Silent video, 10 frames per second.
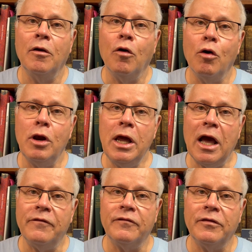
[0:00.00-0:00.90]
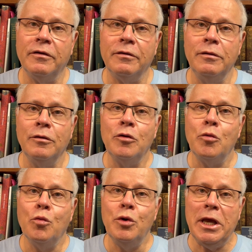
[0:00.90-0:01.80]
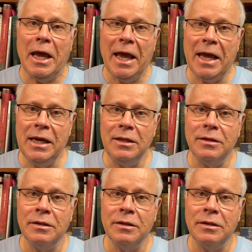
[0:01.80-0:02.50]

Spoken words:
only after we ate,